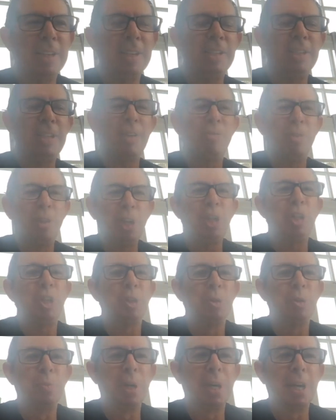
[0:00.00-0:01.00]

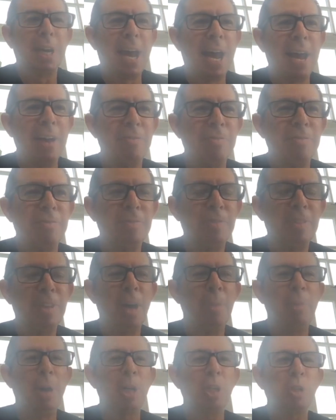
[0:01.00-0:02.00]
definition, we're going to have
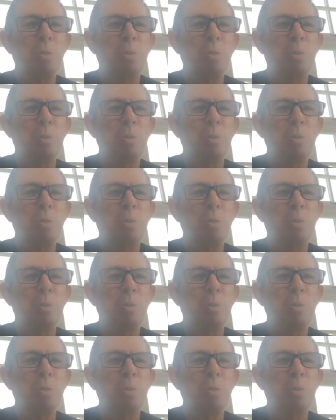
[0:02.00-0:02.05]
a much